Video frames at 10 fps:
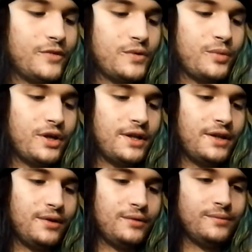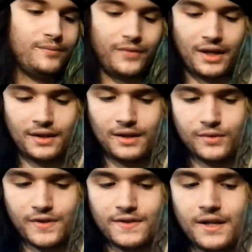It's pretty cute. I think it
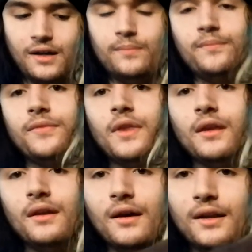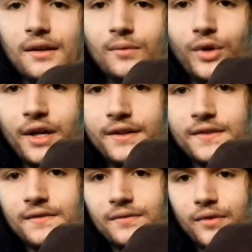was a stamp, and then We
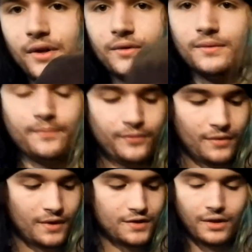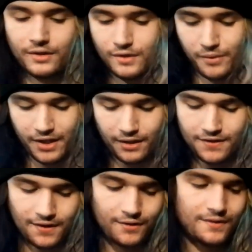Us forever. Shout out to We
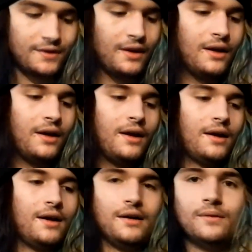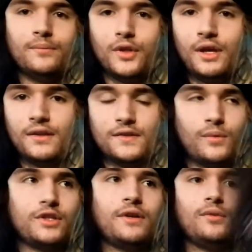Us House. But yeah, these are
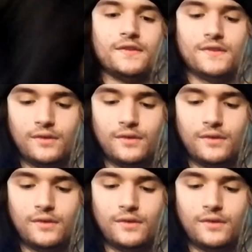my travel pants.